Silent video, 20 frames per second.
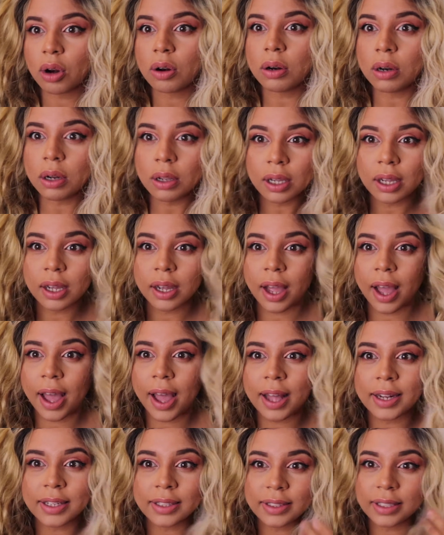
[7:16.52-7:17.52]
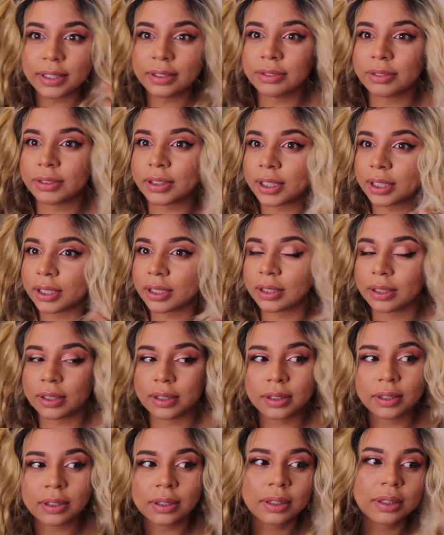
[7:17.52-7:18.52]
Look at the
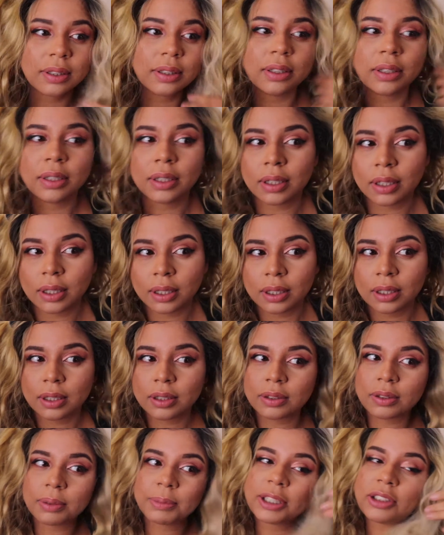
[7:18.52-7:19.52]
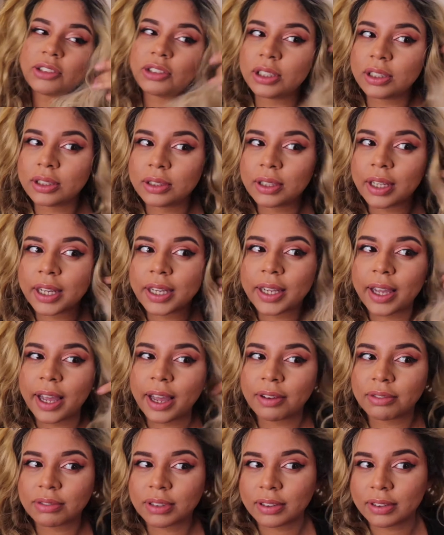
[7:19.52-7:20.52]
difference. So make sure you do like
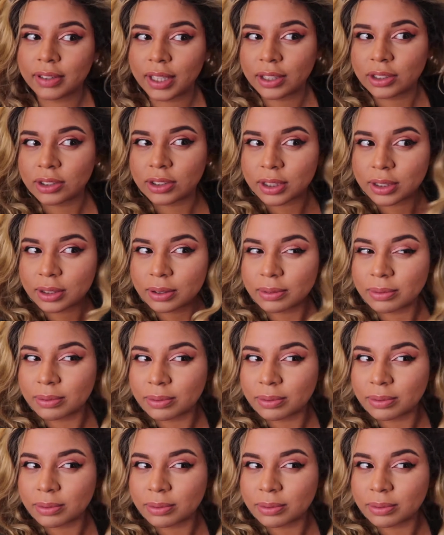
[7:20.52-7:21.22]
every section.